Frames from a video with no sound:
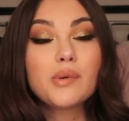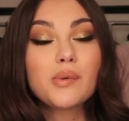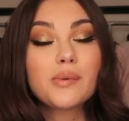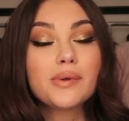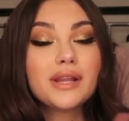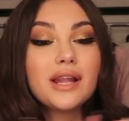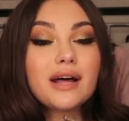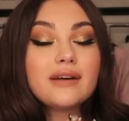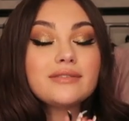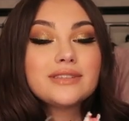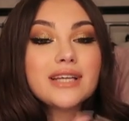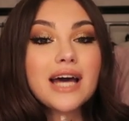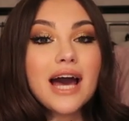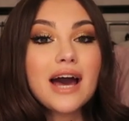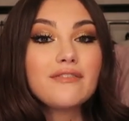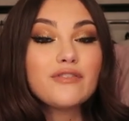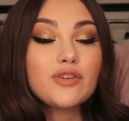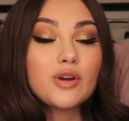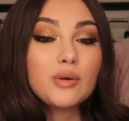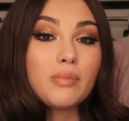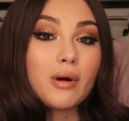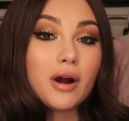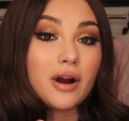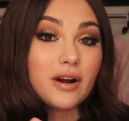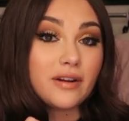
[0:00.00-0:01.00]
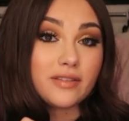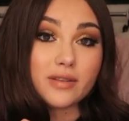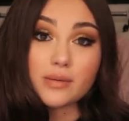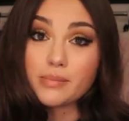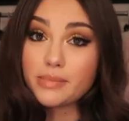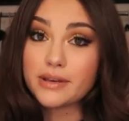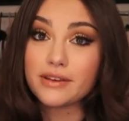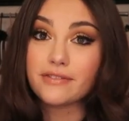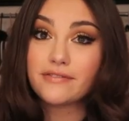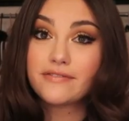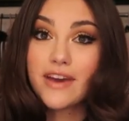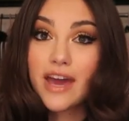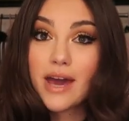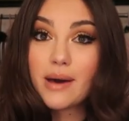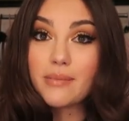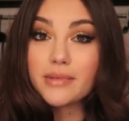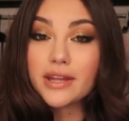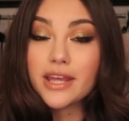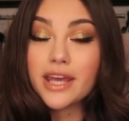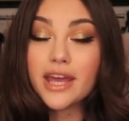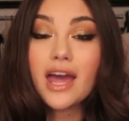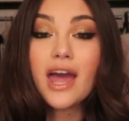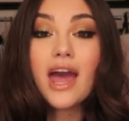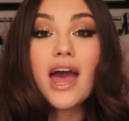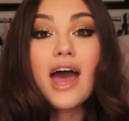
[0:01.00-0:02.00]
We would love to have you a part of the B
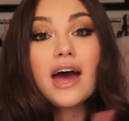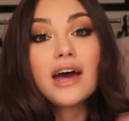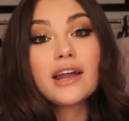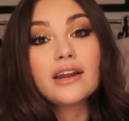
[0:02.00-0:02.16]
family.